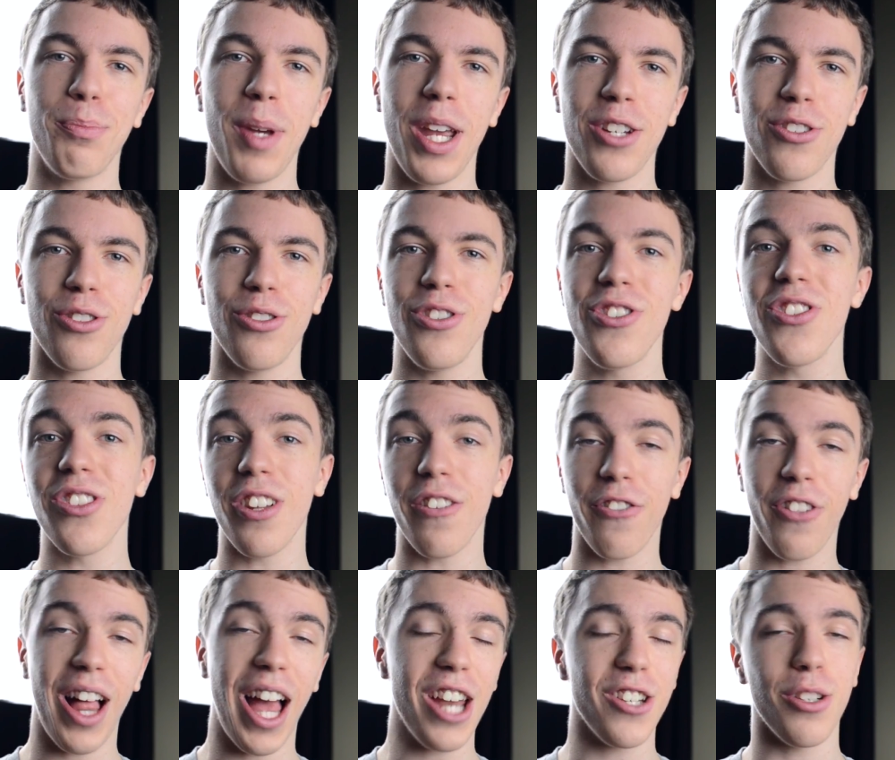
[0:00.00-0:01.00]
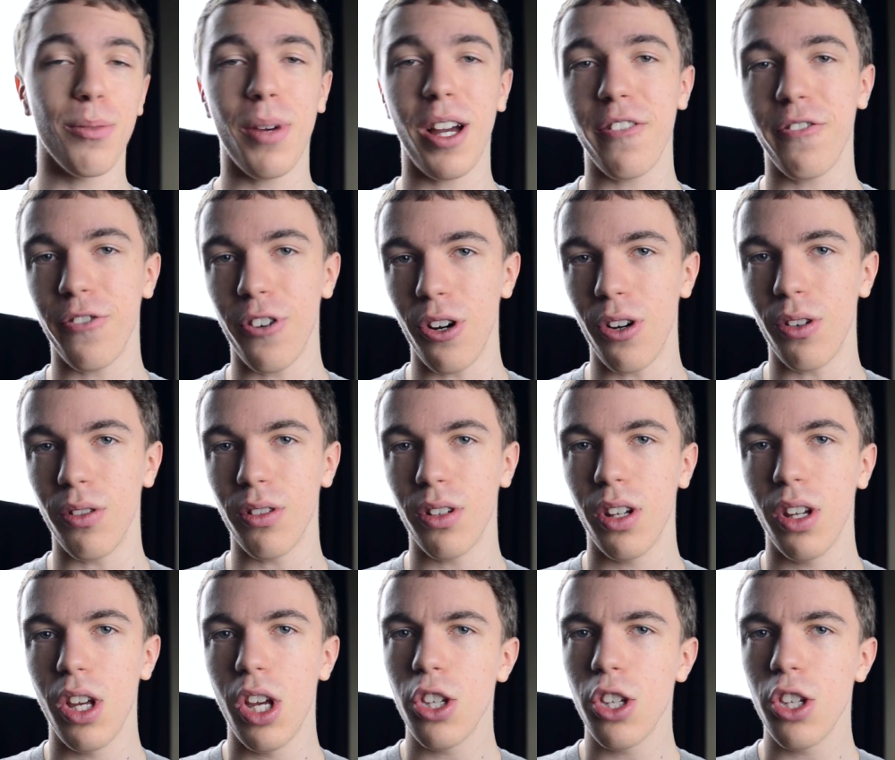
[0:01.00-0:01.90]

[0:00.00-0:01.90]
picture using the flash on my phone.